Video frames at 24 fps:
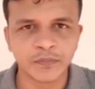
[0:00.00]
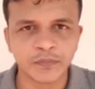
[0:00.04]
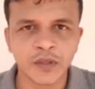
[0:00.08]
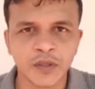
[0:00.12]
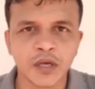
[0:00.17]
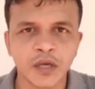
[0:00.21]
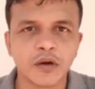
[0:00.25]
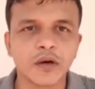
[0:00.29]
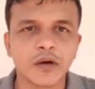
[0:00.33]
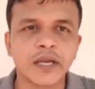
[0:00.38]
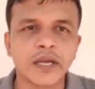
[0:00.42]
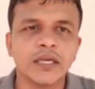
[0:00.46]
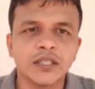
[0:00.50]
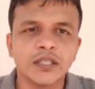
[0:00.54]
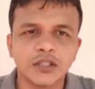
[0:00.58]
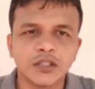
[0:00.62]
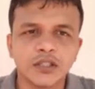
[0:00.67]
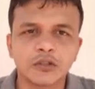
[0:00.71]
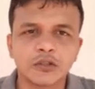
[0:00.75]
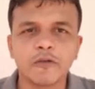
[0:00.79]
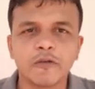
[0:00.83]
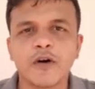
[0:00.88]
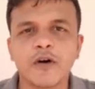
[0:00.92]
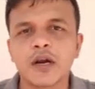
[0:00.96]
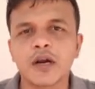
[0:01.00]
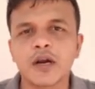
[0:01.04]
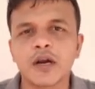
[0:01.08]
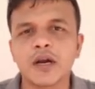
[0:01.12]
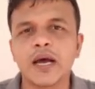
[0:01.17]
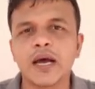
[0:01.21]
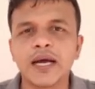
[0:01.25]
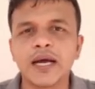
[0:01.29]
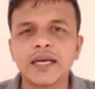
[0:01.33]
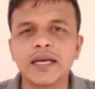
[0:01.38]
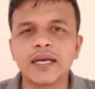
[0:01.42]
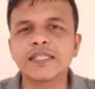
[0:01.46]
Okay, so for
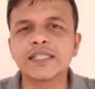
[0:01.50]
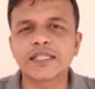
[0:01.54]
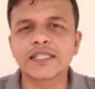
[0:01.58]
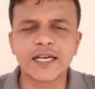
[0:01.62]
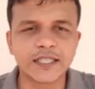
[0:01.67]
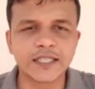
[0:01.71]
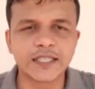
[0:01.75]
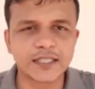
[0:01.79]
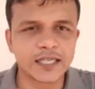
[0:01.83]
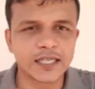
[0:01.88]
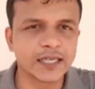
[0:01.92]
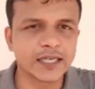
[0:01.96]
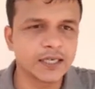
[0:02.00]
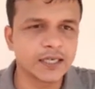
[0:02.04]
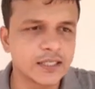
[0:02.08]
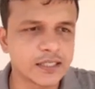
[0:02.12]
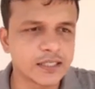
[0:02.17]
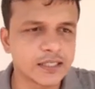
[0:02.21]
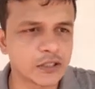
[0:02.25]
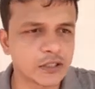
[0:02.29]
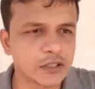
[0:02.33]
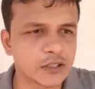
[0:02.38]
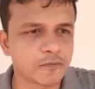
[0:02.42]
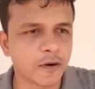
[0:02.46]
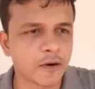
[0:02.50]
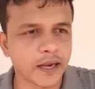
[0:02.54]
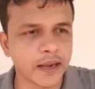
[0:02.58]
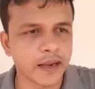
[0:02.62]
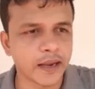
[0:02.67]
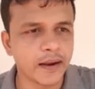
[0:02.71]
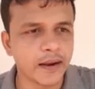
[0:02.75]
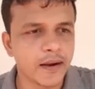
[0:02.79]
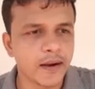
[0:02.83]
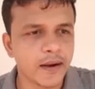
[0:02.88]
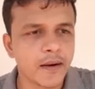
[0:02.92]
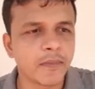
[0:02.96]
a discrete signal this is
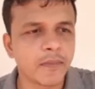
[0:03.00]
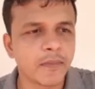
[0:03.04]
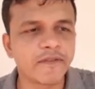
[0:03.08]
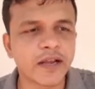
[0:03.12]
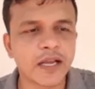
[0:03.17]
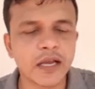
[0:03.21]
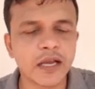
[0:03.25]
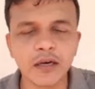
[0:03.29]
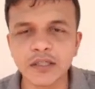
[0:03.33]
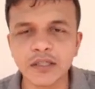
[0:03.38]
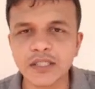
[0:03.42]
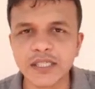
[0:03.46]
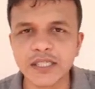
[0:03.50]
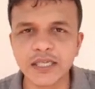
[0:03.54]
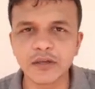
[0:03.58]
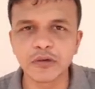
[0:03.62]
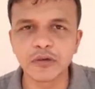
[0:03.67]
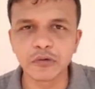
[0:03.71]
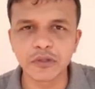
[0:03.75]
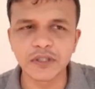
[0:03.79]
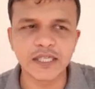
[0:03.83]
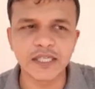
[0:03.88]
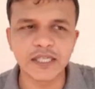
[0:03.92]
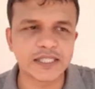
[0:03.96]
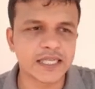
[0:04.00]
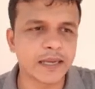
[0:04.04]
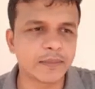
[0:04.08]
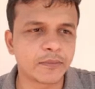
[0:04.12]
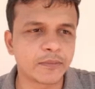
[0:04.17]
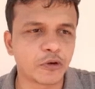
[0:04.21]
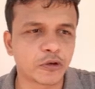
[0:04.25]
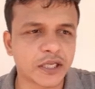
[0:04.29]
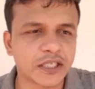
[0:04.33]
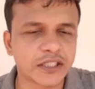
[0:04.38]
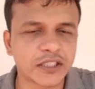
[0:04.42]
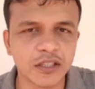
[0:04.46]
okay, but we cannot use the same
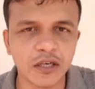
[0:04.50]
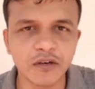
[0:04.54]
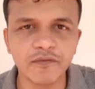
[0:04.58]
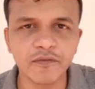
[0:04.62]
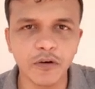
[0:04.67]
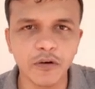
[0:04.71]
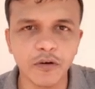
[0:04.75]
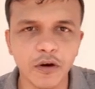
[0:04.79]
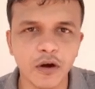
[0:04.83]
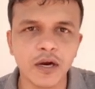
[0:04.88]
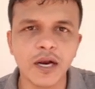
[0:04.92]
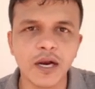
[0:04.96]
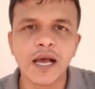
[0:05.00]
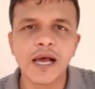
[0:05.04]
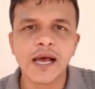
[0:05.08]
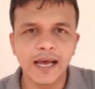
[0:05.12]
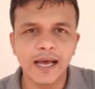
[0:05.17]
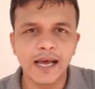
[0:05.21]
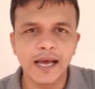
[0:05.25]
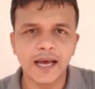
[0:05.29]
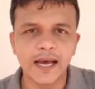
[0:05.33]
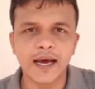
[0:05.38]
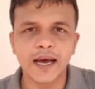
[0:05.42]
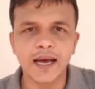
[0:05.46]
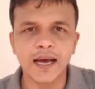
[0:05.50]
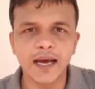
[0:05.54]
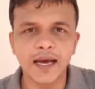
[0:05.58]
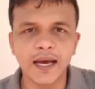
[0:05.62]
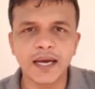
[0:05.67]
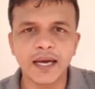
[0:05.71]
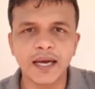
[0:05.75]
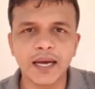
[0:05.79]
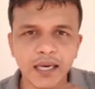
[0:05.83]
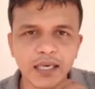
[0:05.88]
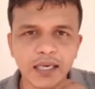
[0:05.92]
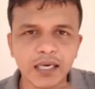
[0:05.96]
notation for
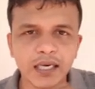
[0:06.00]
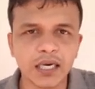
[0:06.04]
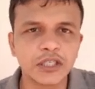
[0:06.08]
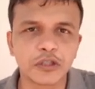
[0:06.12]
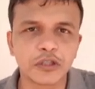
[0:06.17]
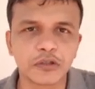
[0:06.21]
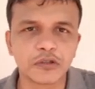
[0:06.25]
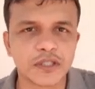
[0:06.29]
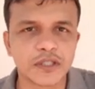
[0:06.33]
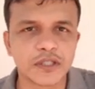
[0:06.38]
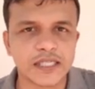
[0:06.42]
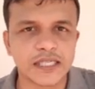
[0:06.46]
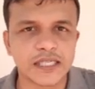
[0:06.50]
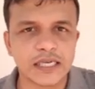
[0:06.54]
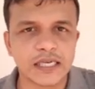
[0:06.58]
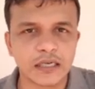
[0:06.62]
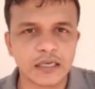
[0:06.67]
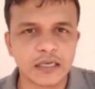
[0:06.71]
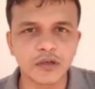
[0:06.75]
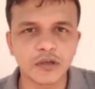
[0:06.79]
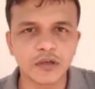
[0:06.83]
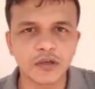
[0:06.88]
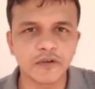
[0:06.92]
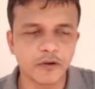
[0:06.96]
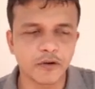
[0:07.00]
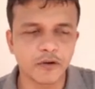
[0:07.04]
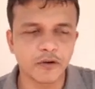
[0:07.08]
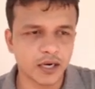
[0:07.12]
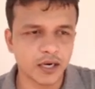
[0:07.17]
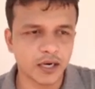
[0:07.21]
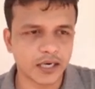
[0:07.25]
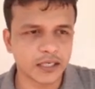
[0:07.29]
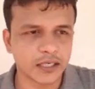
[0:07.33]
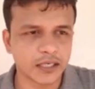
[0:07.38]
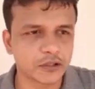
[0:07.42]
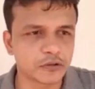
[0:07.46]
a continuous signal. Okay, for
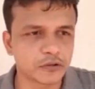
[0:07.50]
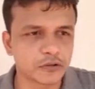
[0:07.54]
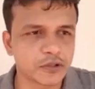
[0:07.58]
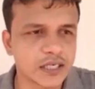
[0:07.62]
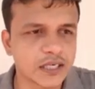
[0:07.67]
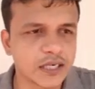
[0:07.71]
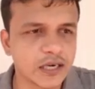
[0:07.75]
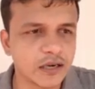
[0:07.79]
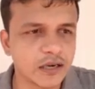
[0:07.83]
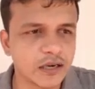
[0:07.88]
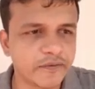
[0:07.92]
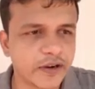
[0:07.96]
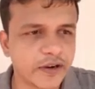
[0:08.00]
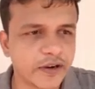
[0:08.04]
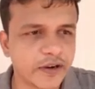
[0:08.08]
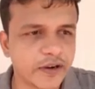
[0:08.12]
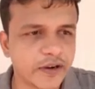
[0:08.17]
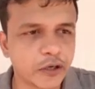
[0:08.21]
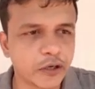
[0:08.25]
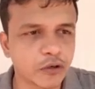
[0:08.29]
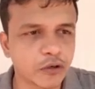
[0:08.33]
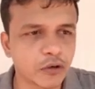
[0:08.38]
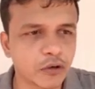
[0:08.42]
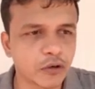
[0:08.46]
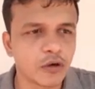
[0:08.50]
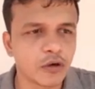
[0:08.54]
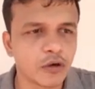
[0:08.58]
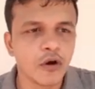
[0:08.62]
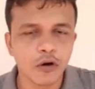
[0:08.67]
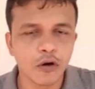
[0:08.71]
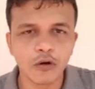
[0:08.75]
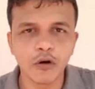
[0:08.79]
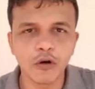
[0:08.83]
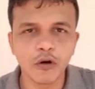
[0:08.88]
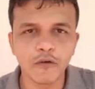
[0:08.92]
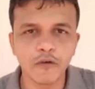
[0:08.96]
a continuous signal we need to
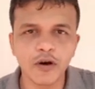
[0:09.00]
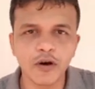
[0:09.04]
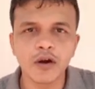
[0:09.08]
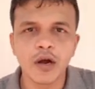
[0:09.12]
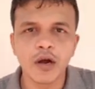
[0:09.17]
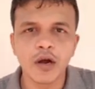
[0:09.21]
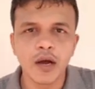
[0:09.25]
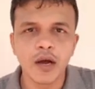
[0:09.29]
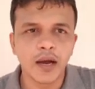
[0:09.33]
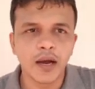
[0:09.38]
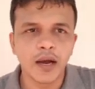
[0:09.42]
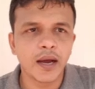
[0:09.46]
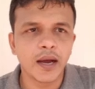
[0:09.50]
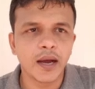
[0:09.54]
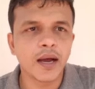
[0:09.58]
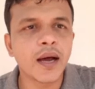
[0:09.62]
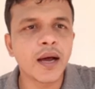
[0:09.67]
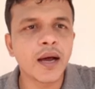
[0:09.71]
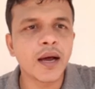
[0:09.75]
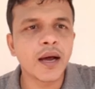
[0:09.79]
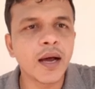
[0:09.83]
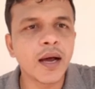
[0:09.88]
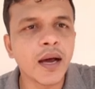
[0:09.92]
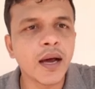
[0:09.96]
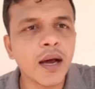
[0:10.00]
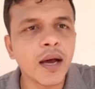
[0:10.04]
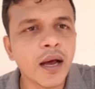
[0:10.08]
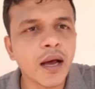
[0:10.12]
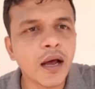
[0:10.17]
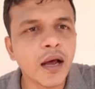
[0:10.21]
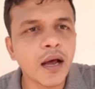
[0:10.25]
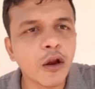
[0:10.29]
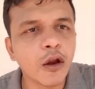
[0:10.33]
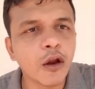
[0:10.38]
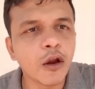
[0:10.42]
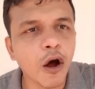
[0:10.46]
go for
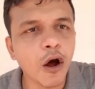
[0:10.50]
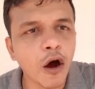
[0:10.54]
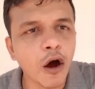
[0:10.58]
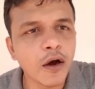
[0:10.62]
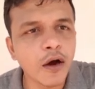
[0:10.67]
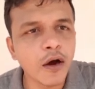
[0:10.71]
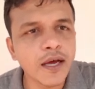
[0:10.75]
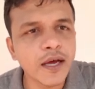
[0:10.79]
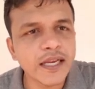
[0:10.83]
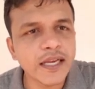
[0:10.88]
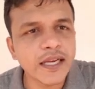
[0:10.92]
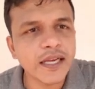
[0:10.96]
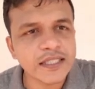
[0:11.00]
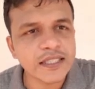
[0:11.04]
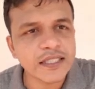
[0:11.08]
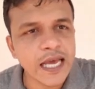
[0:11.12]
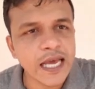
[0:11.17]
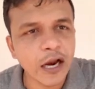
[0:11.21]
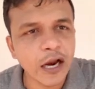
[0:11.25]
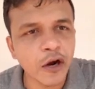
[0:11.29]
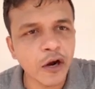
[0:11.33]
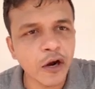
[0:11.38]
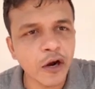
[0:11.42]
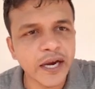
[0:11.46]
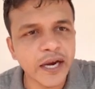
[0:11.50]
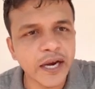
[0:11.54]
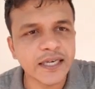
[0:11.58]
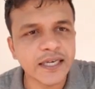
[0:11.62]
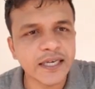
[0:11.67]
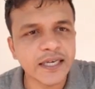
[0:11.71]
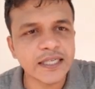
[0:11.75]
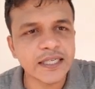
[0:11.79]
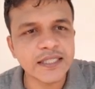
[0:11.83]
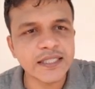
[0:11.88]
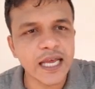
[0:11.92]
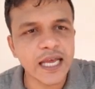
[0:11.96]
longer s, elongated
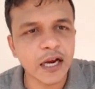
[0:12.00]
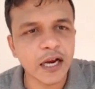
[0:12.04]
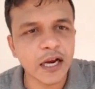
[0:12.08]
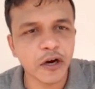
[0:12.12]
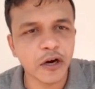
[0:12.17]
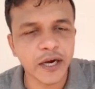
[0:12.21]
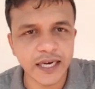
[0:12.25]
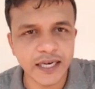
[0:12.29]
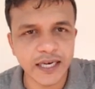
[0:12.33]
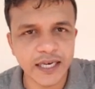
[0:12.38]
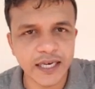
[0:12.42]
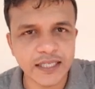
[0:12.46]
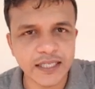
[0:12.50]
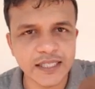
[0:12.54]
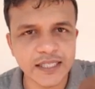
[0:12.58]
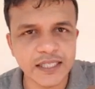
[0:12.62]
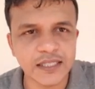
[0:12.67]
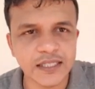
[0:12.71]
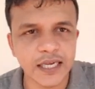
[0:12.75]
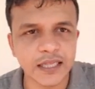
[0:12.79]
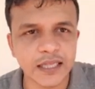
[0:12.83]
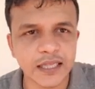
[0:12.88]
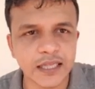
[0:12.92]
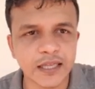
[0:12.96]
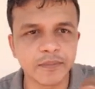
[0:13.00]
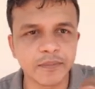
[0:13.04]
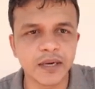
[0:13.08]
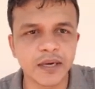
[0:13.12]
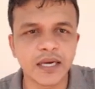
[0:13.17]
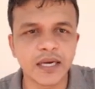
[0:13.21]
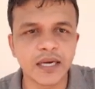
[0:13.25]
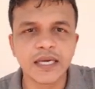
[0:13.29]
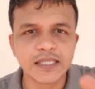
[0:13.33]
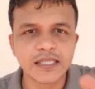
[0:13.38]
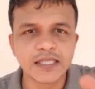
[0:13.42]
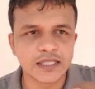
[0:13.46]
s. Elongated s is nothing
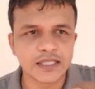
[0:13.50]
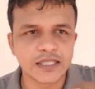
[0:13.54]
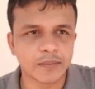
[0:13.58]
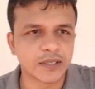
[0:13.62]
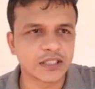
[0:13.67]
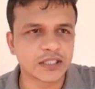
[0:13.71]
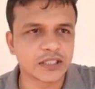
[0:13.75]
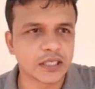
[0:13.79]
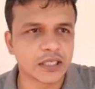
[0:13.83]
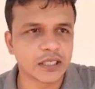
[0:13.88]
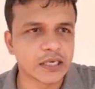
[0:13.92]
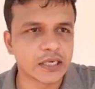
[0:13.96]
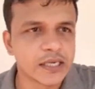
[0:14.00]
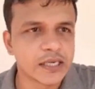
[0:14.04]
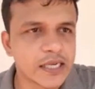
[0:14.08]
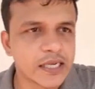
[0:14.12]
but summation.